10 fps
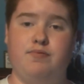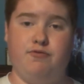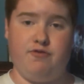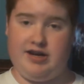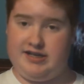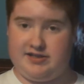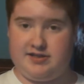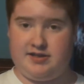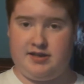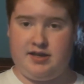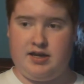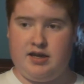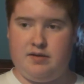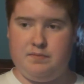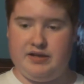price,
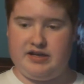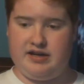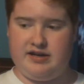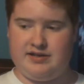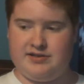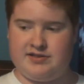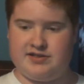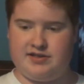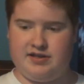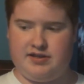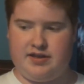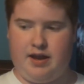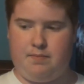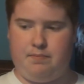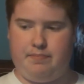because
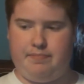they,